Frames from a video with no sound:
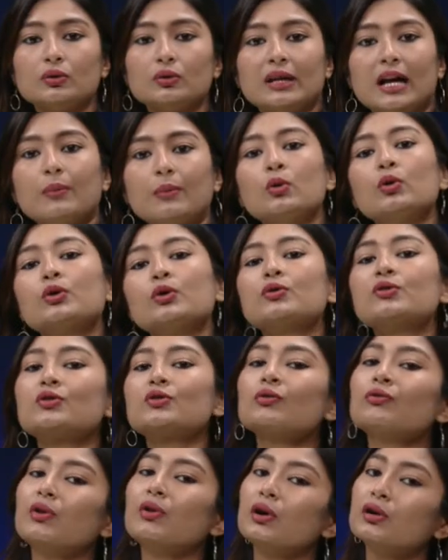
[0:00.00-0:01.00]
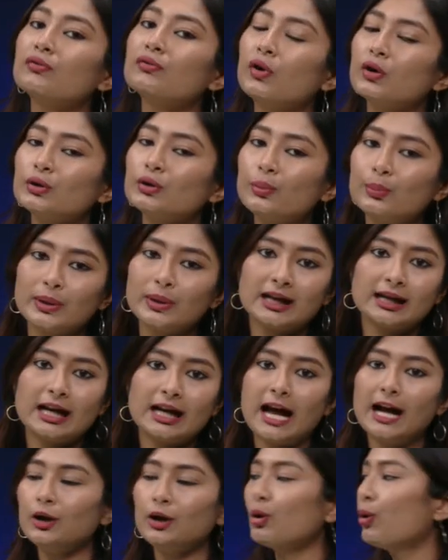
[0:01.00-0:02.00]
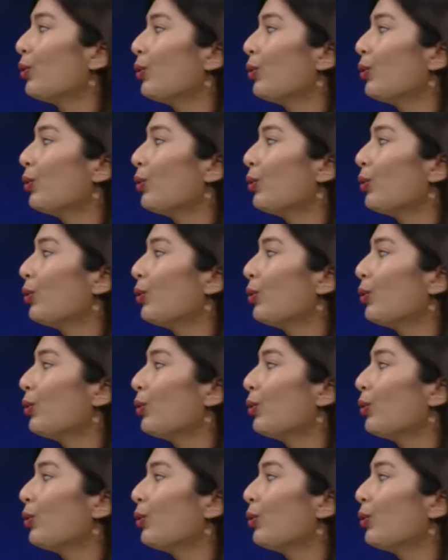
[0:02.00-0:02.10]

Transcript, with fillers: to them who used to work for the big land